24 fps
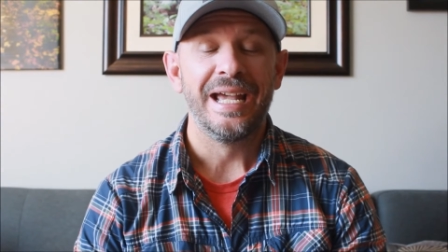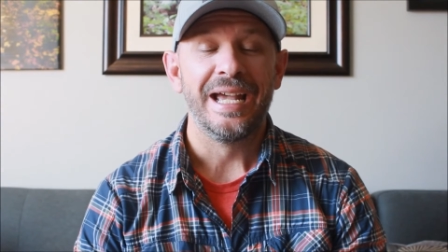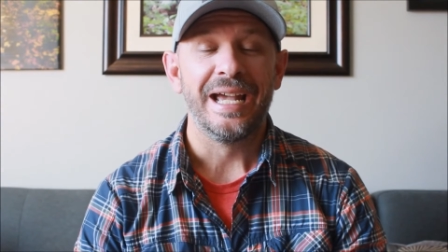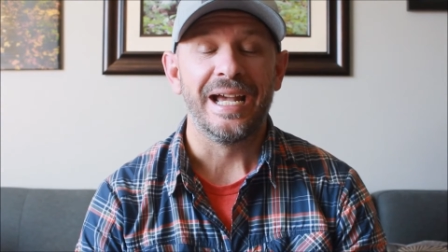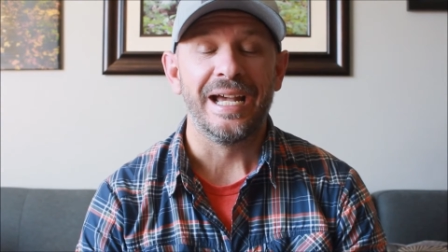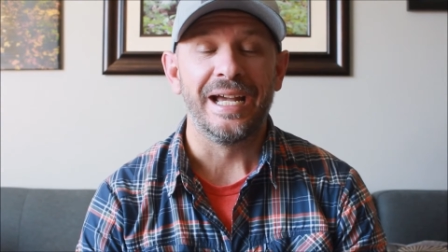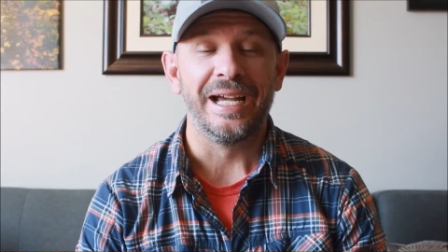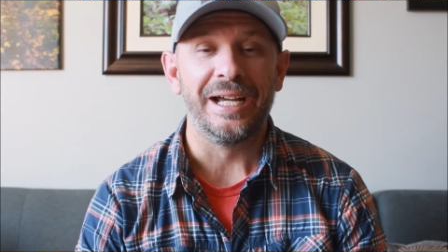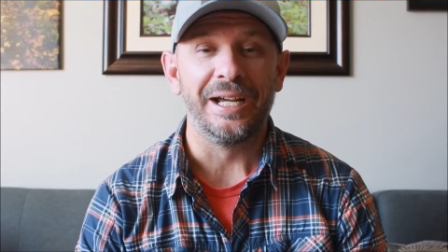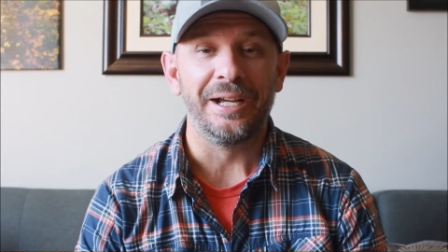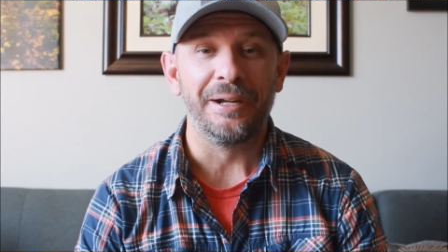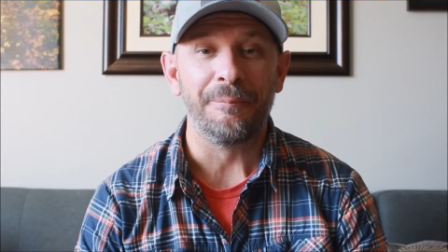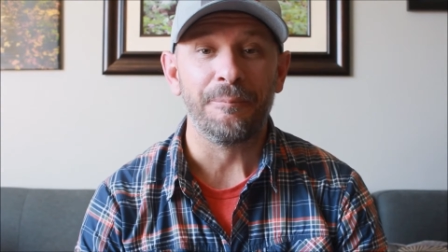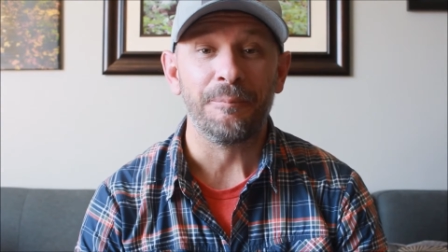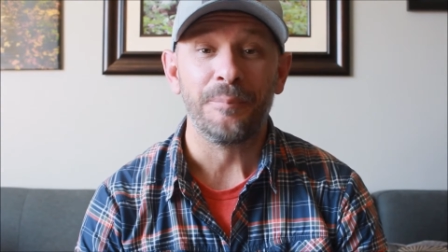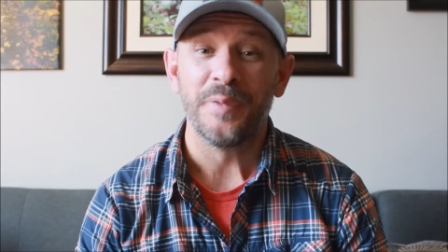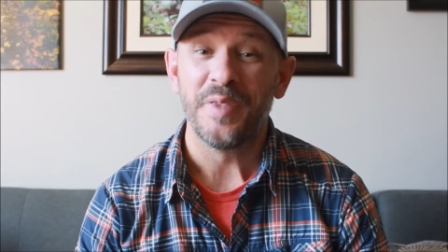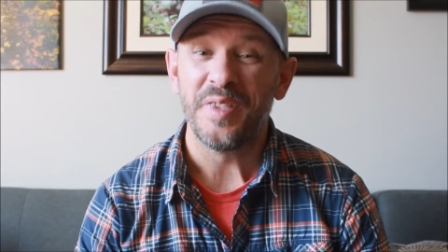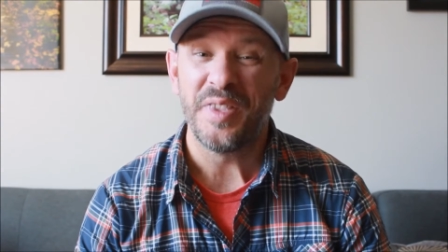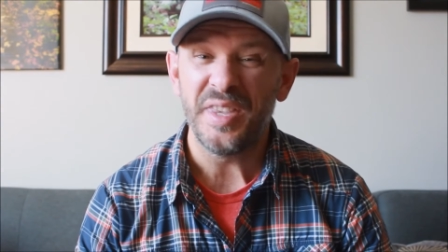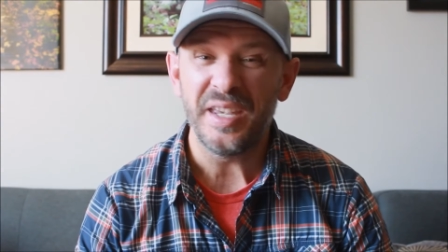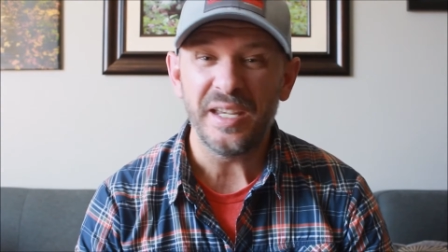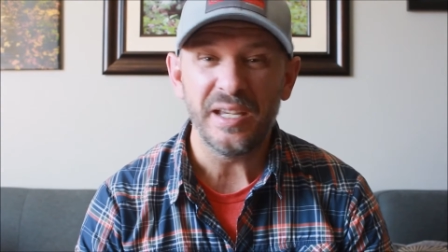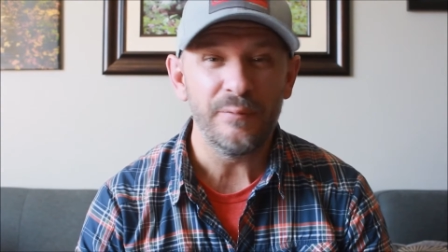Um,
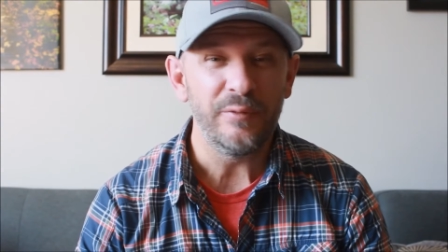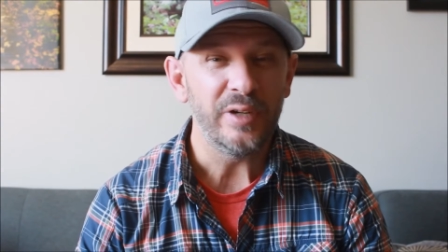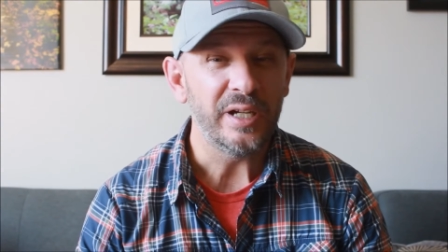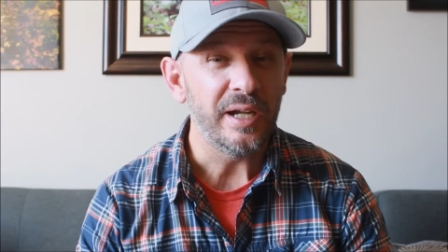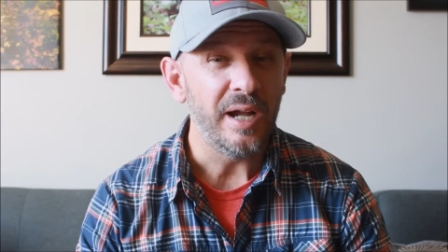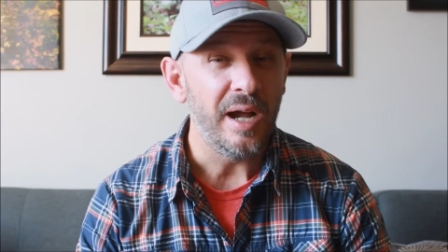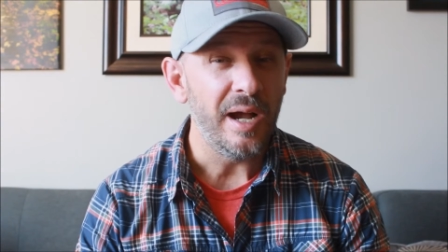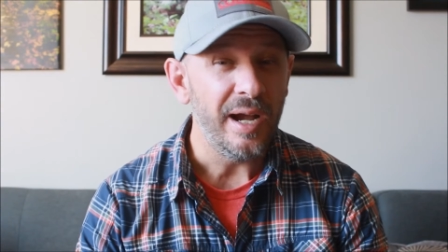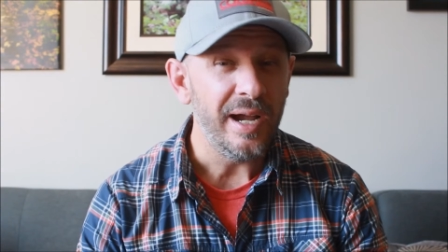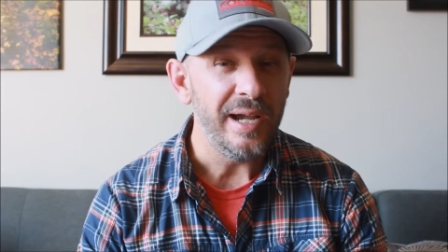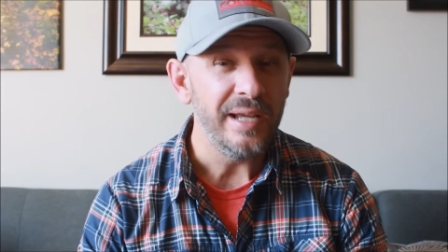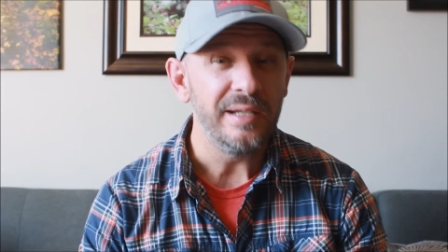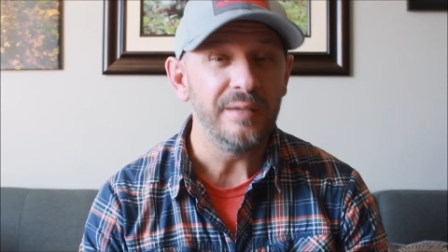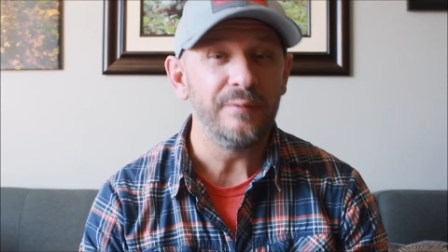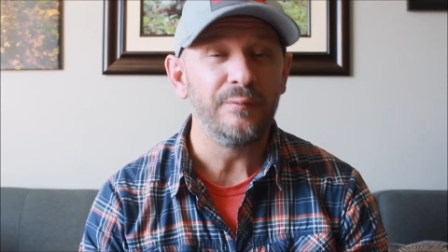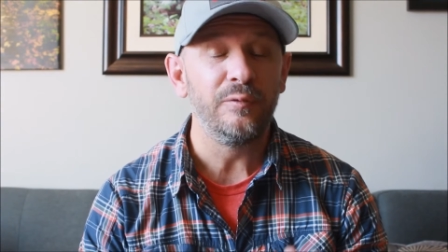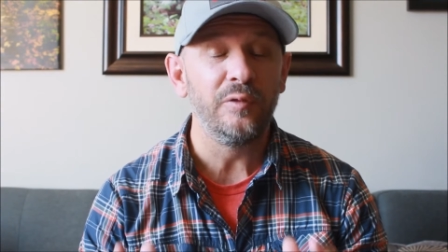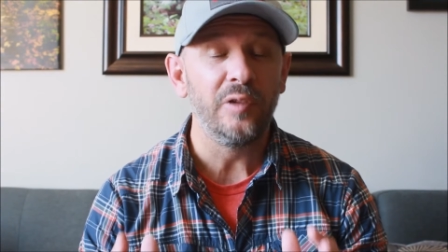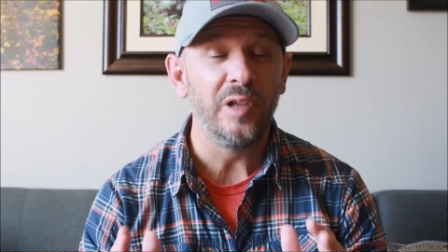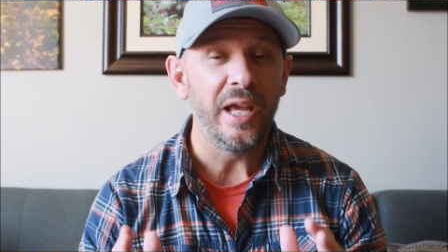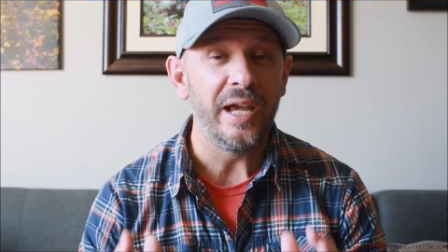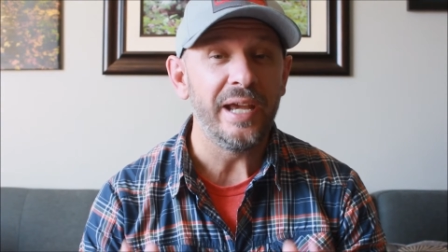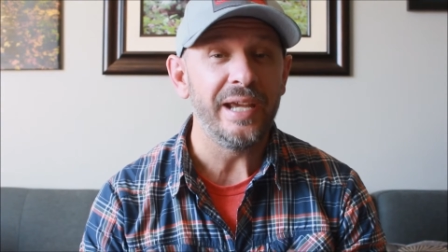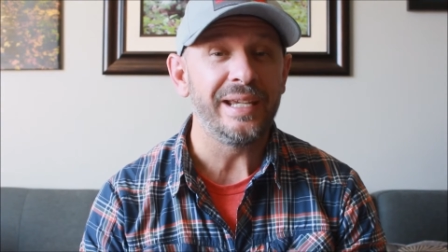think of it kind of
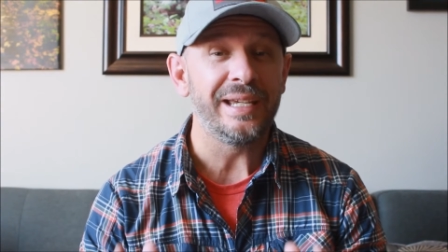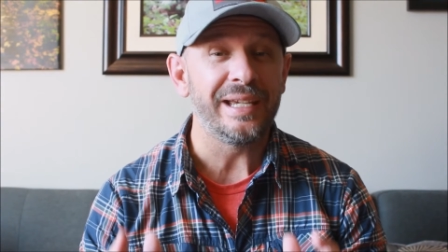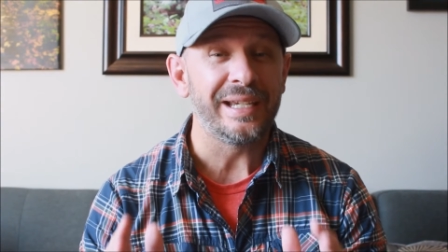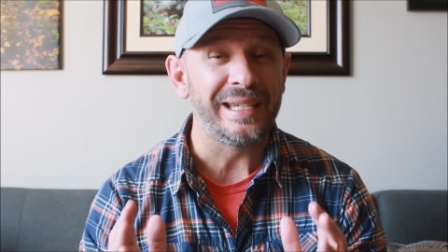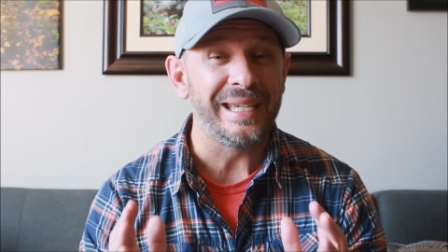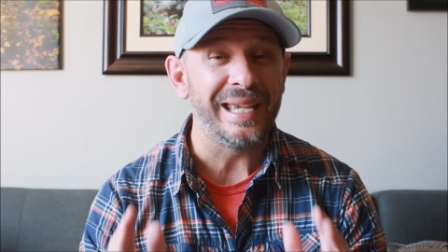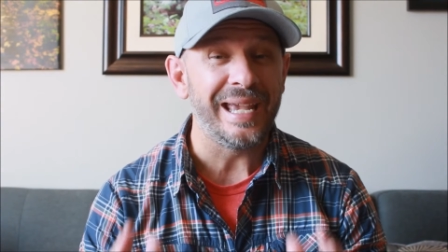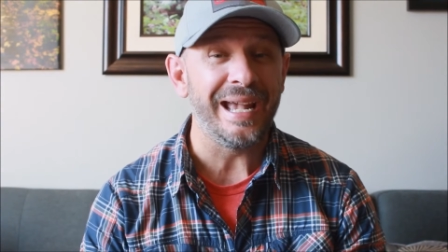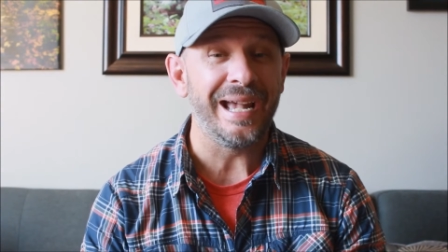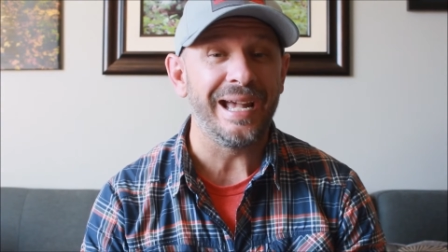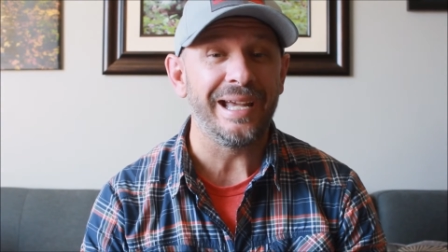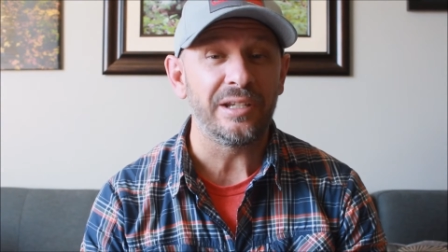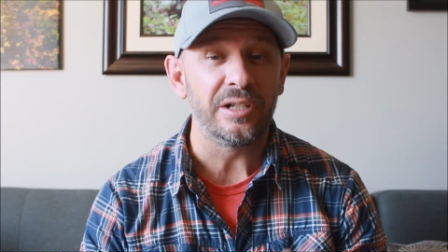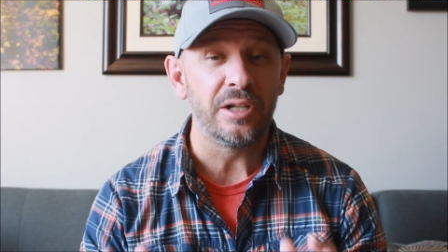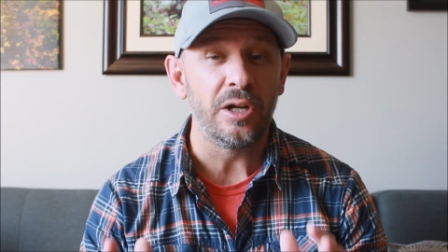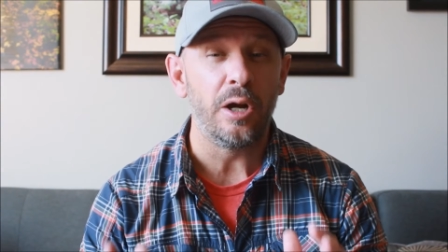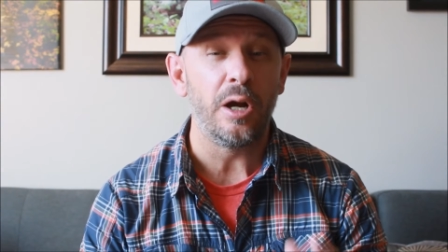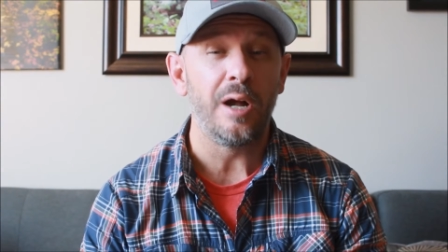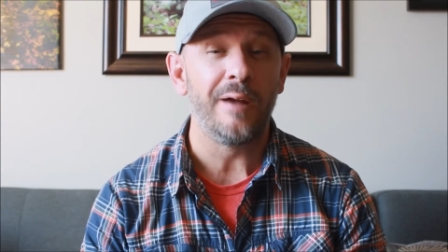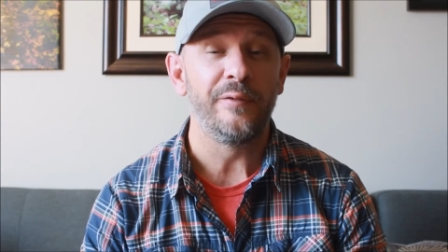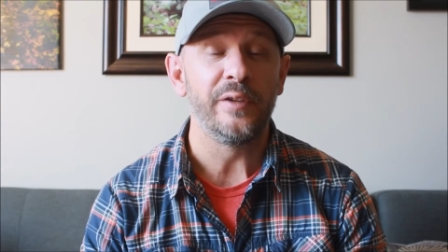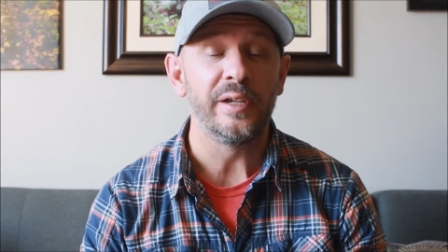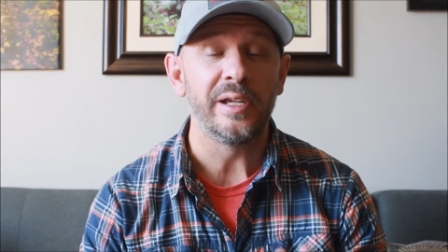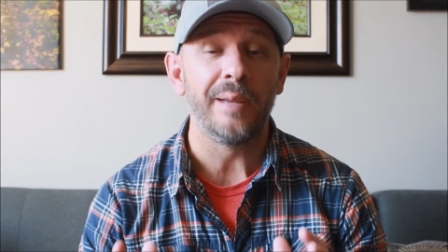like a cat
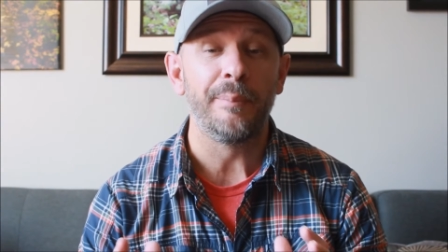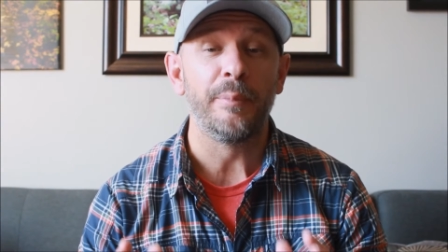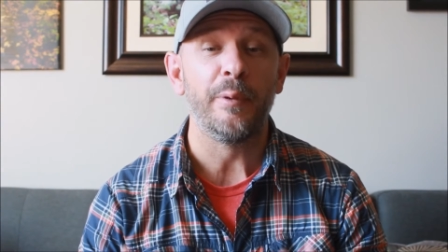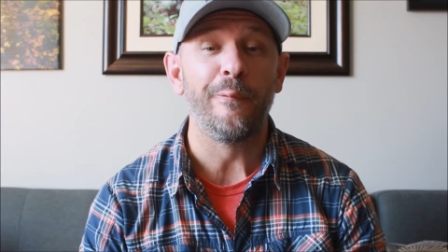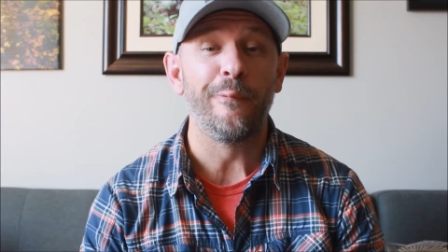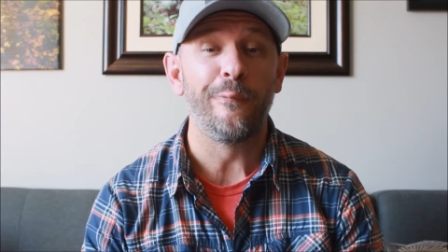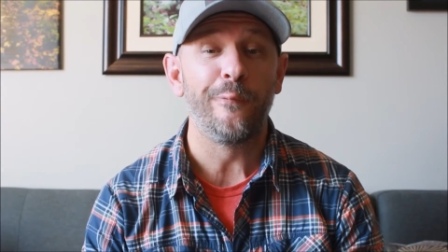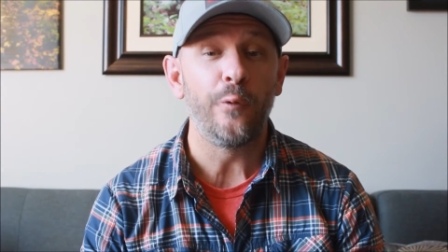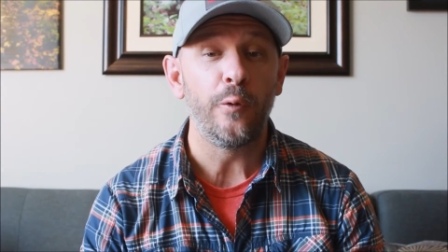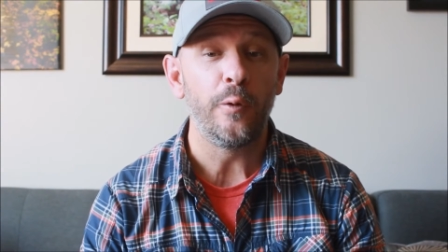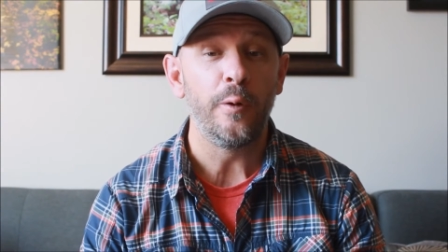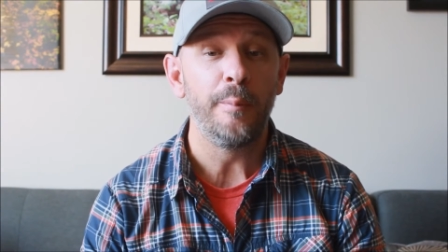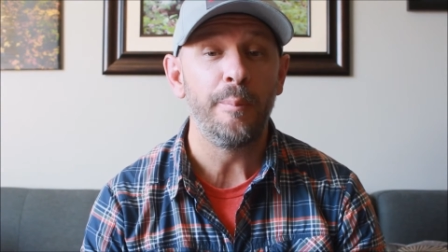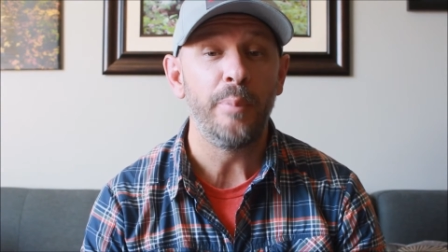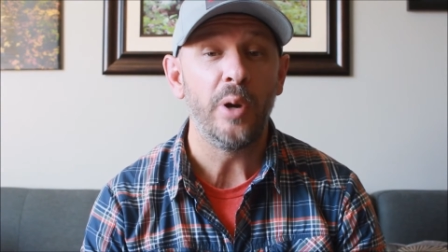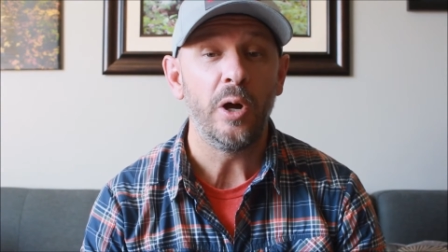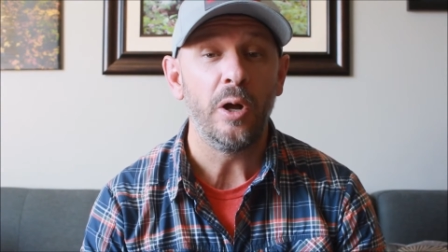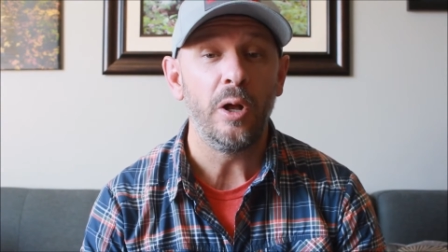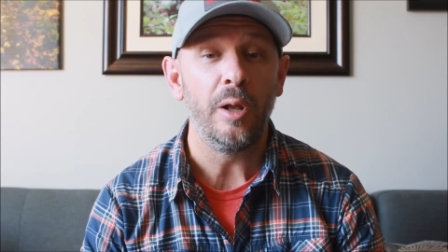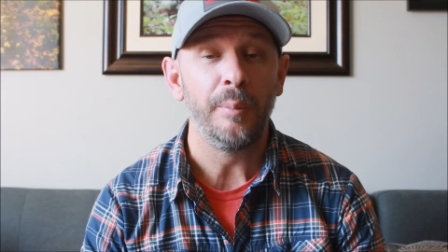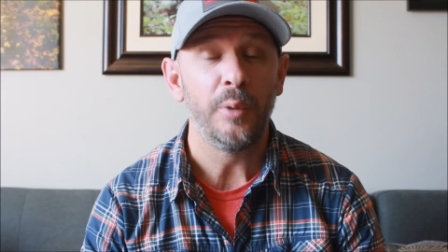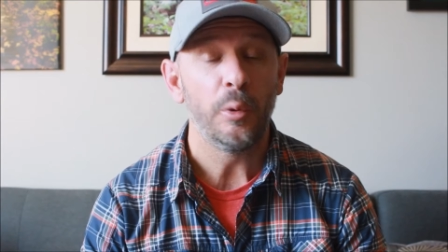coughing up a fur ball,